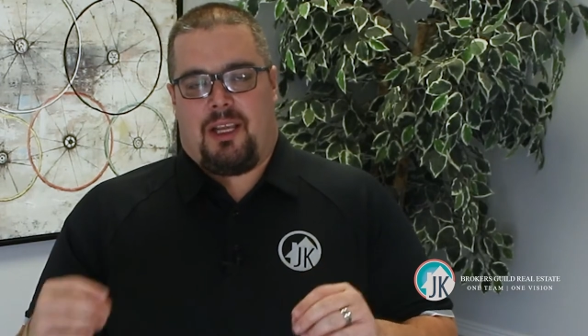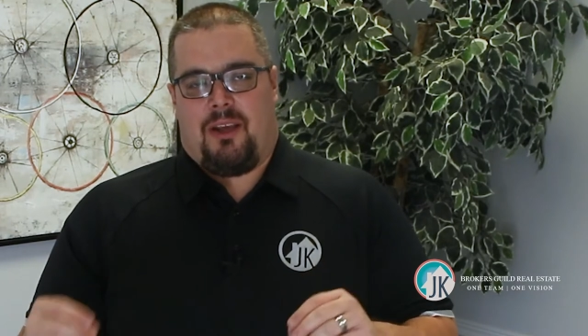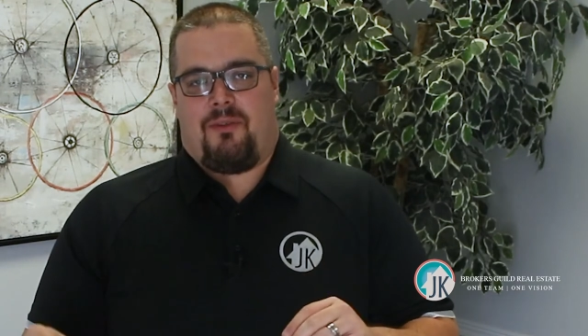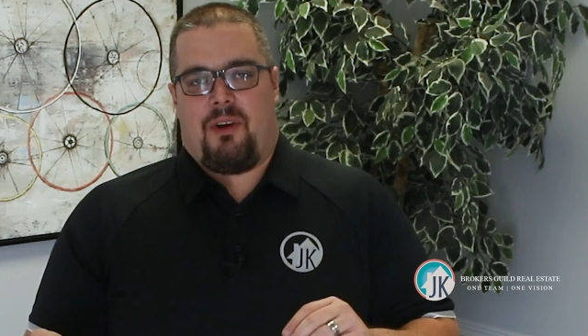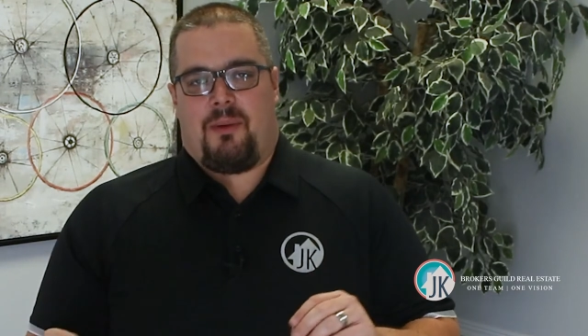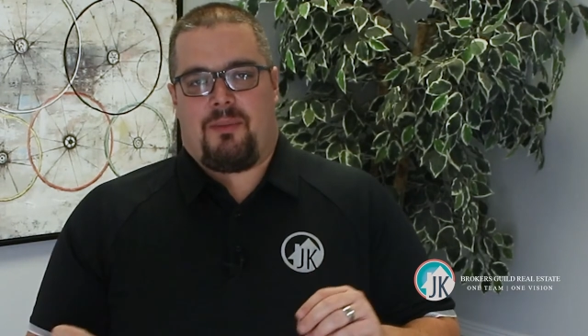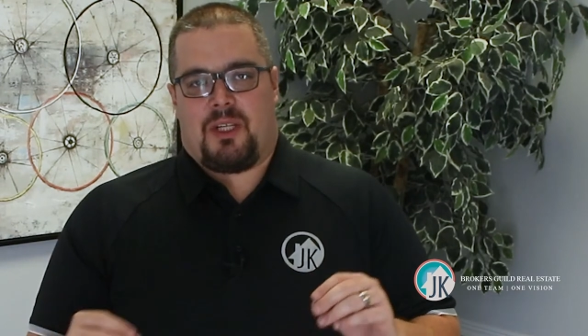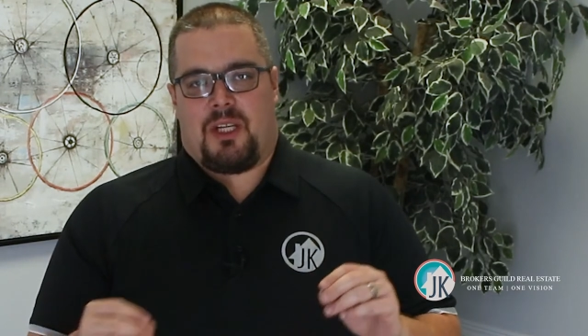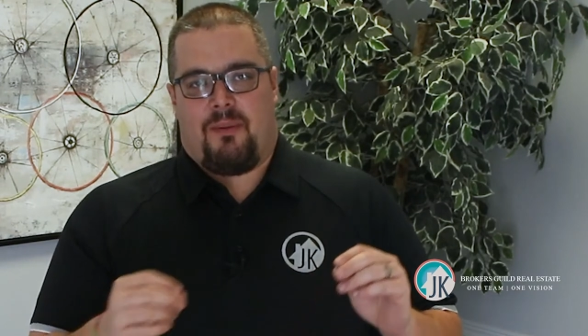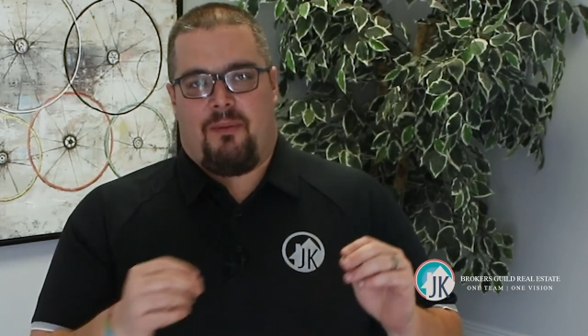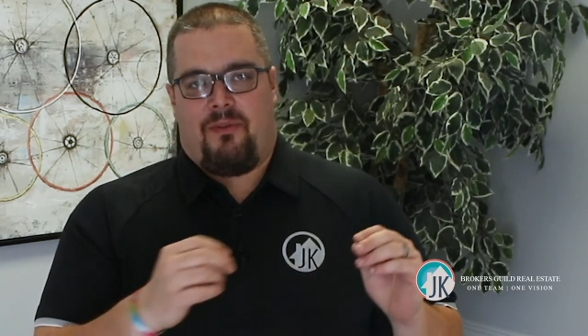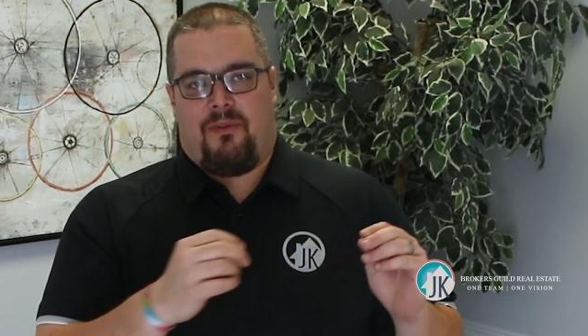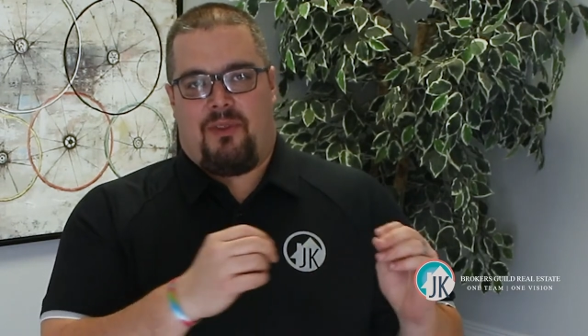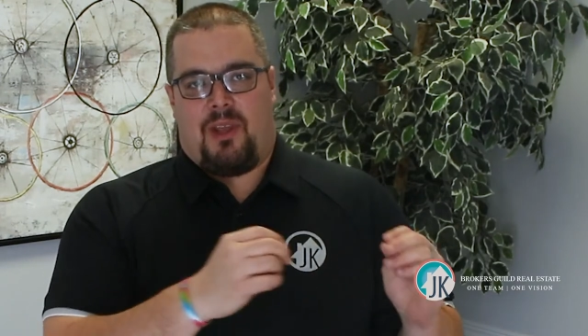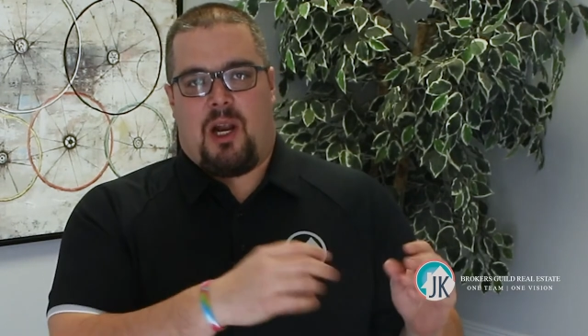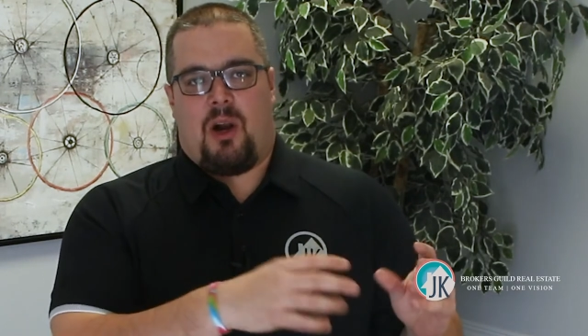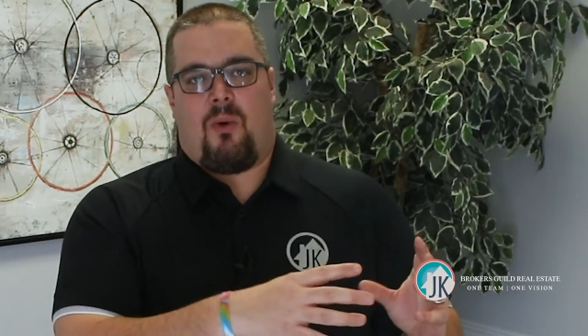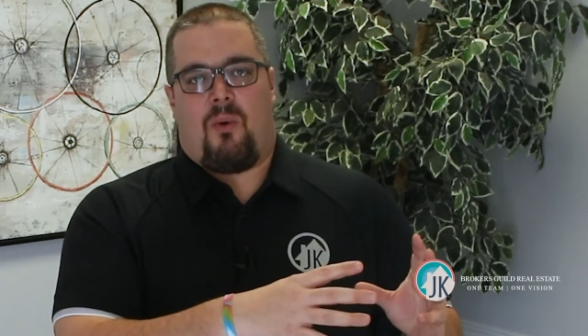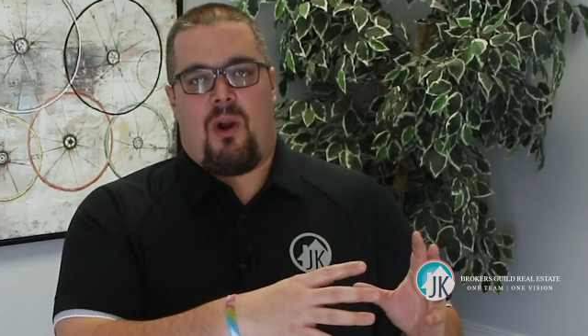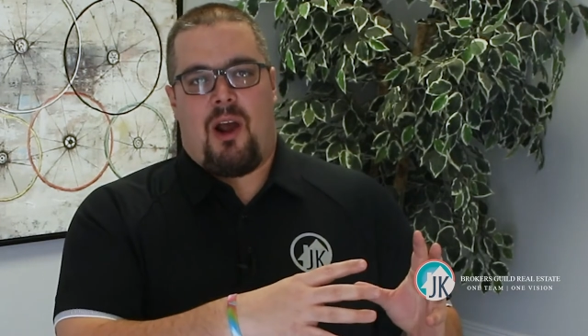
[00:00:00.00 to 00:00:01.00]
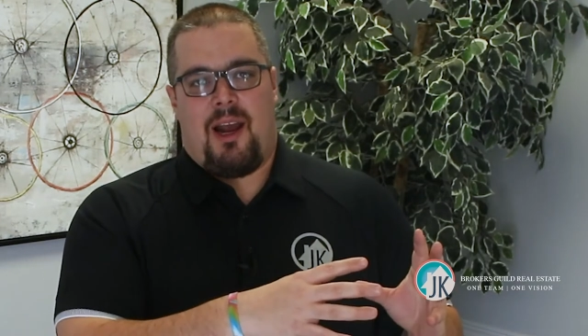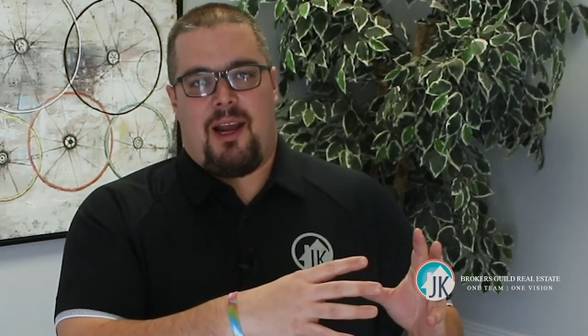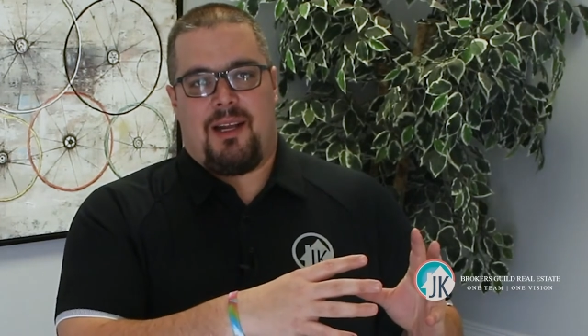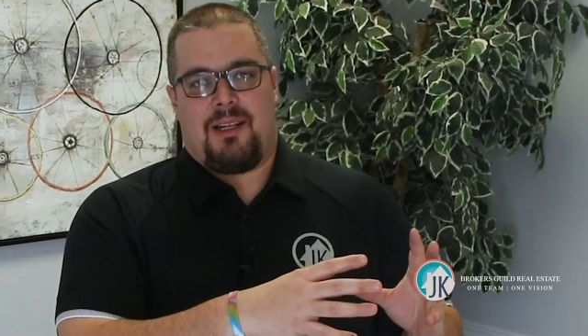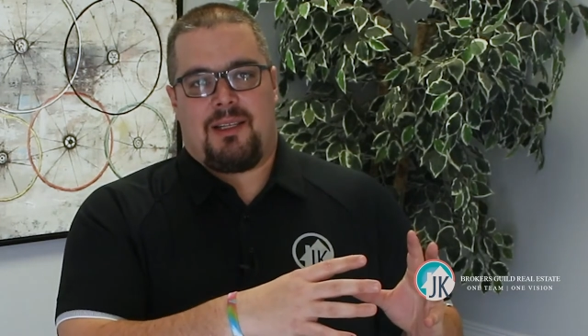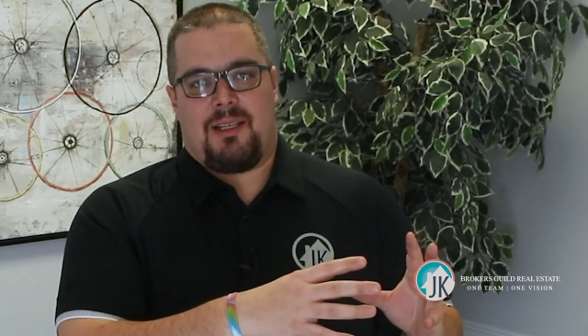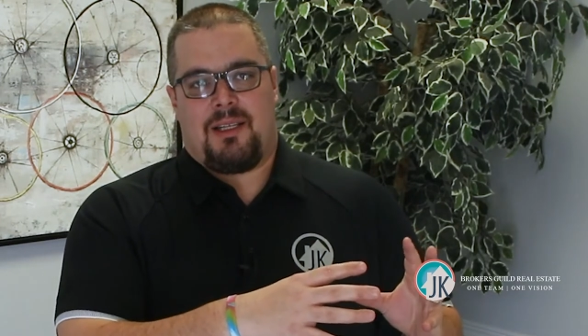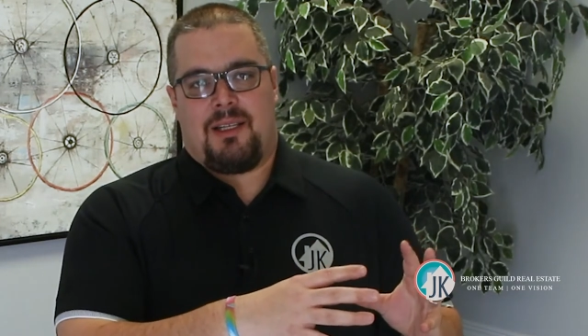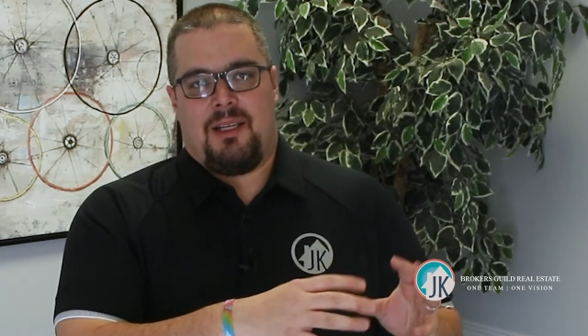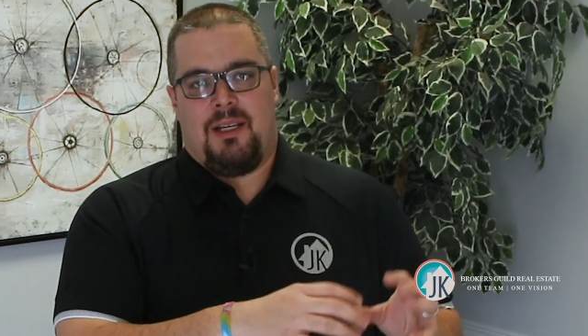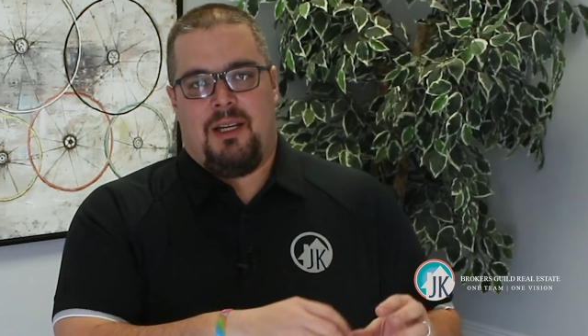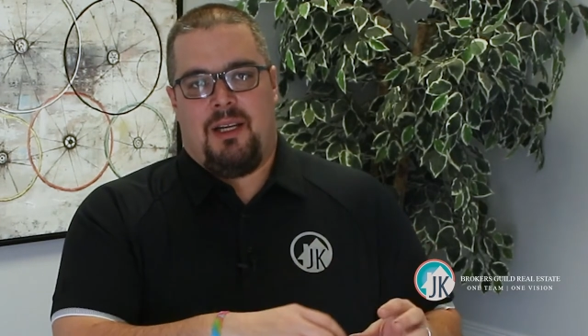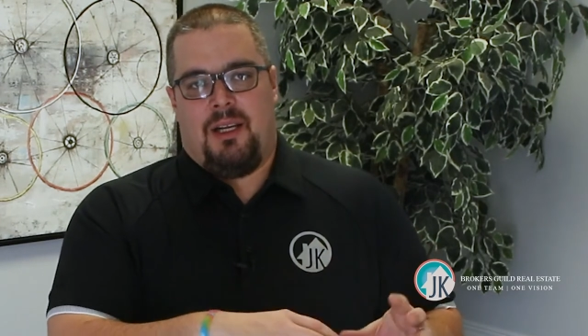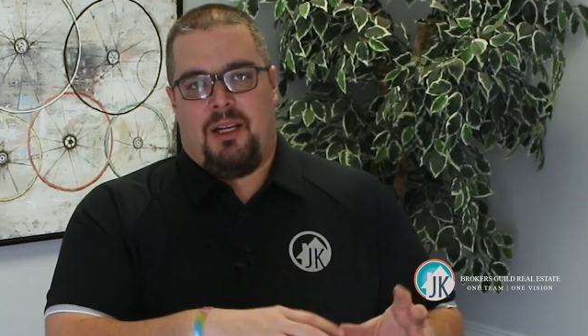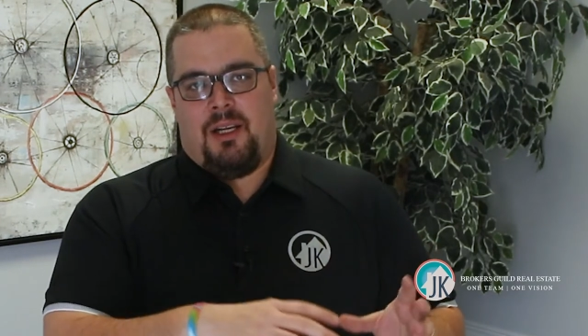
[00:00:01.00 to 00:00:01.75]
give up some of their rights